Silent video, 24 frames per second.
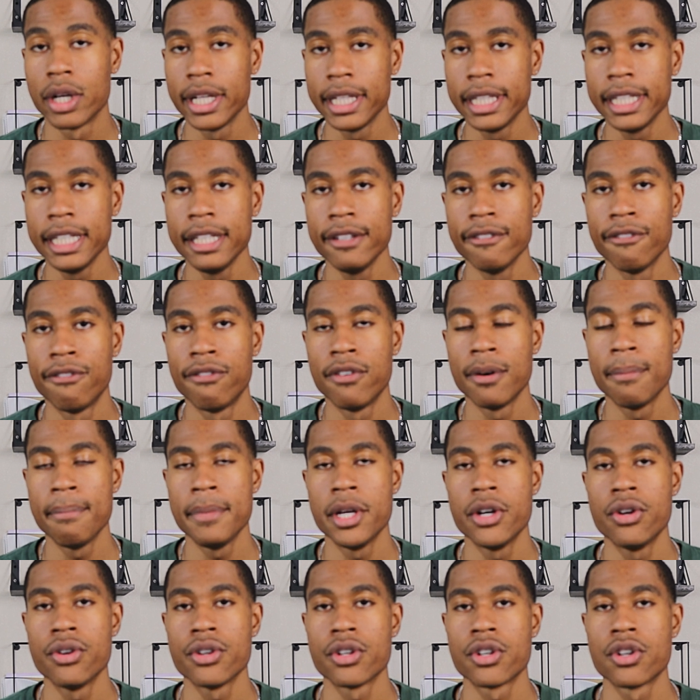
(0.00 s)
really
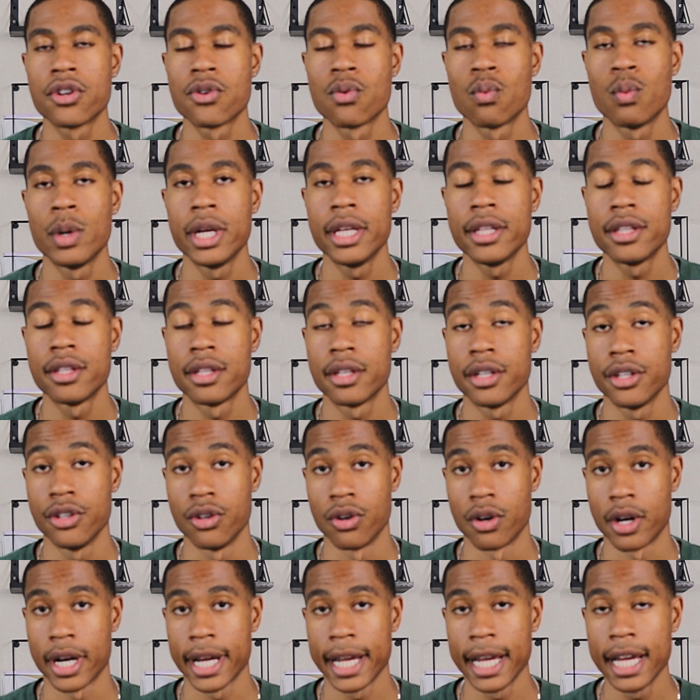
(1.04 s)
familiar with
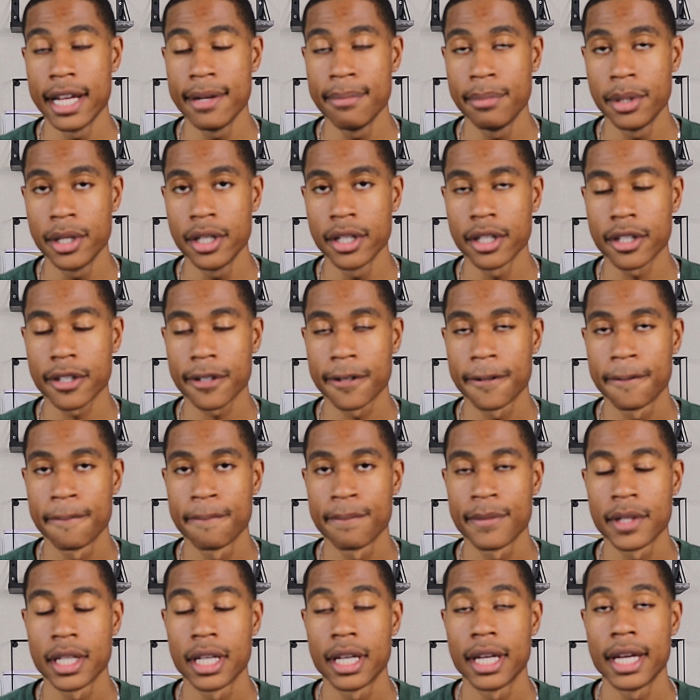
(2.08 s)
your handbook
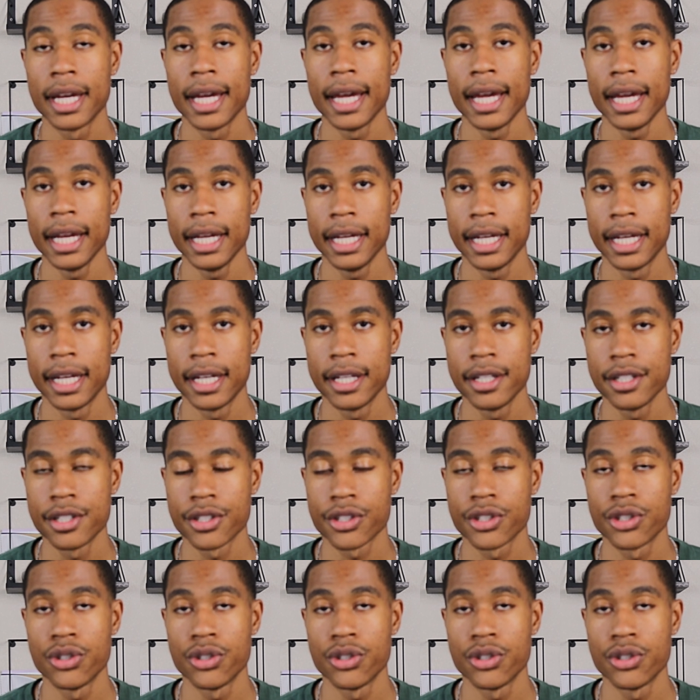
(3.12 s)
and